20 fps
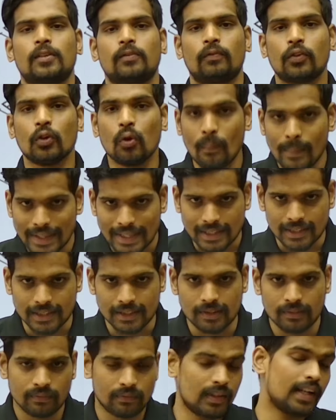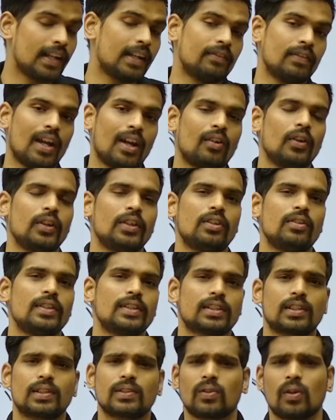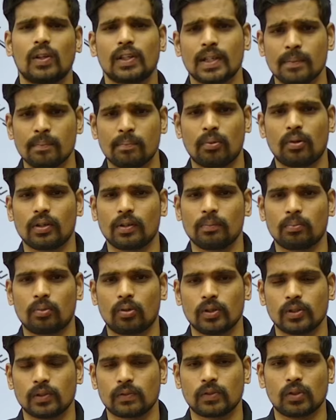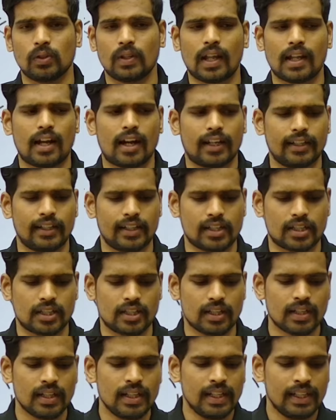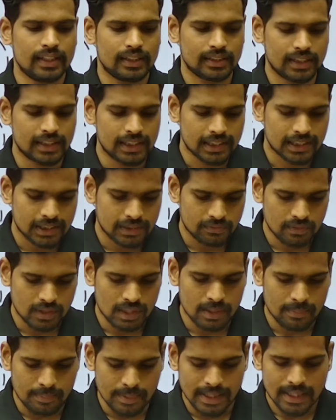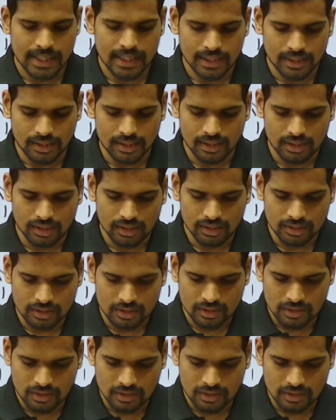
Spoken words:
few minutes where we are going to discuss all the important points of solar architecture. This will be a